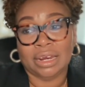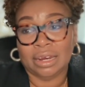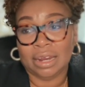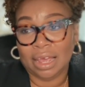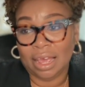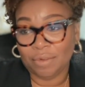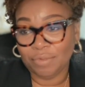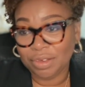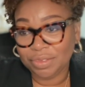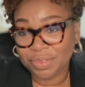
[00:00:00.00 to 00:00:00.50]

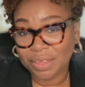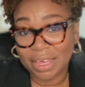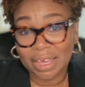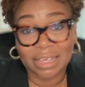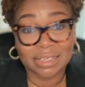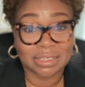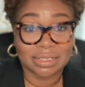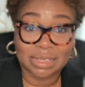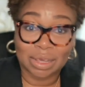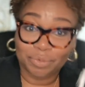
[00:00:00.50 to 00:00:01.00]
everything
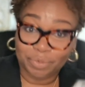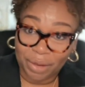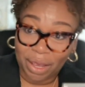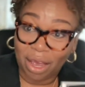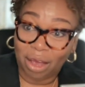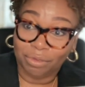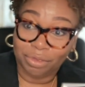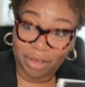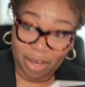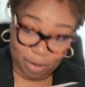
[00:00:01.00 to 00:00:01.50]
is except for
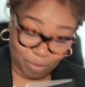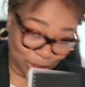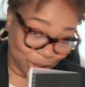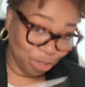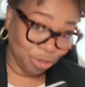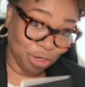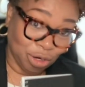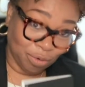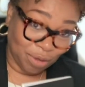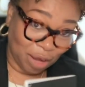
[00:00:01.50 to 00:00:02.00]
healthcare, but
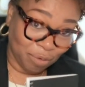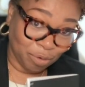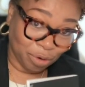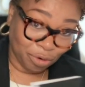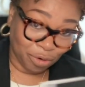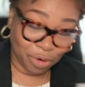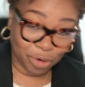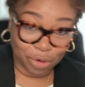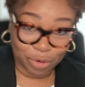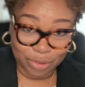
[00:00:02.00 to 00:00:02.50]
that
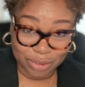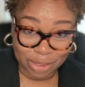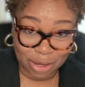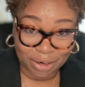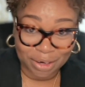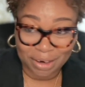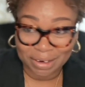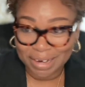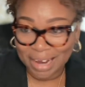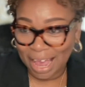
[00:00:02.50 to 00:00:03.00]
recruiter is
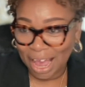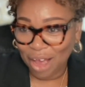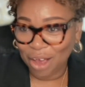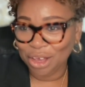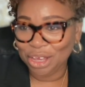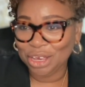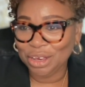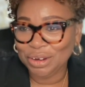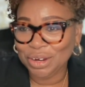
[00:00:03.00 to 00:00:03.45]
on here now.